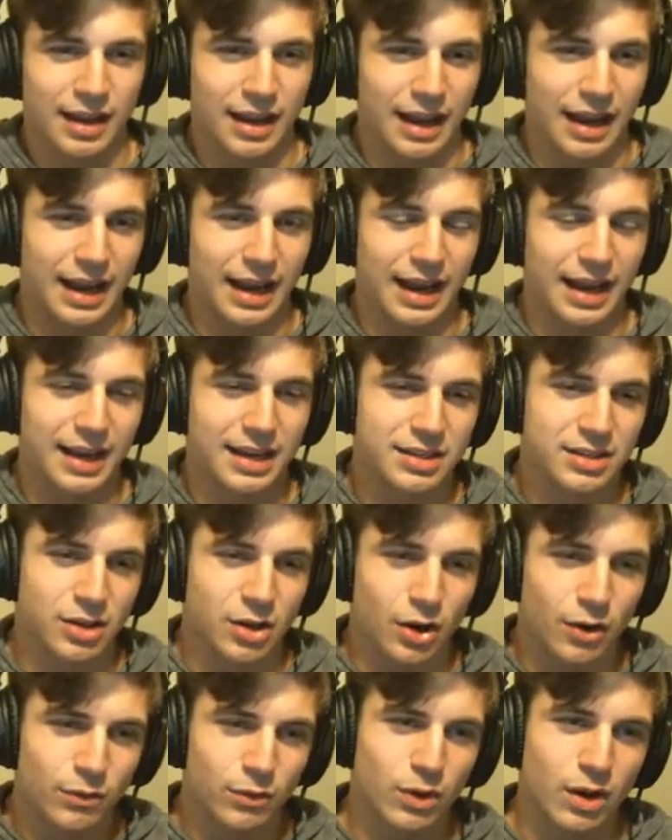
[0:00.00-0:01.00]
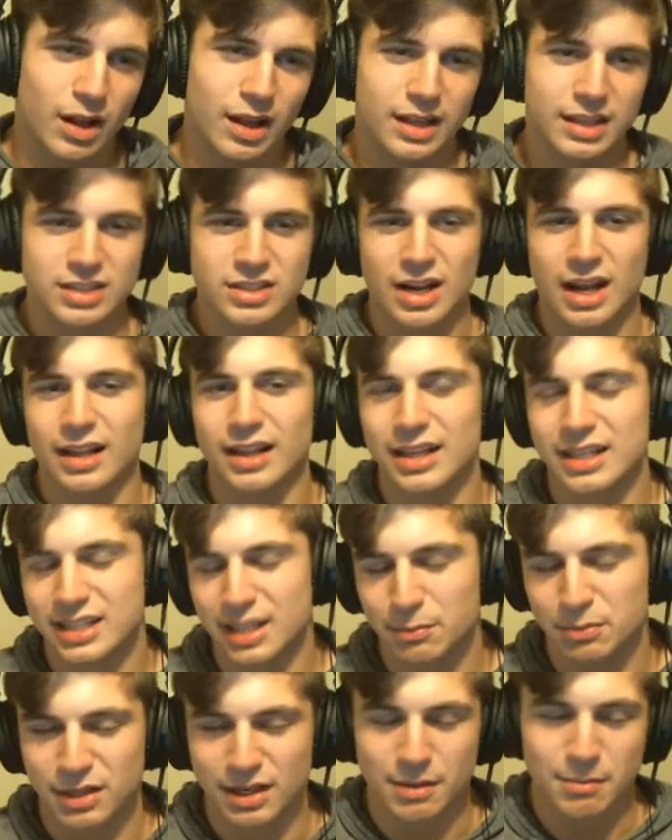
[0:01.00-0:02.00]
And overall, it's not like
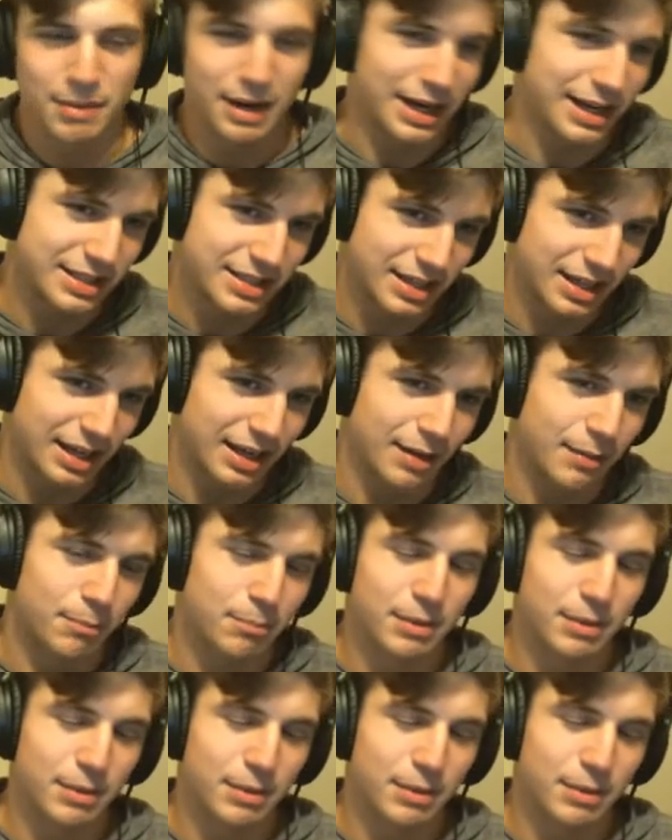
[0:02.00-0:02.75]
something amazing,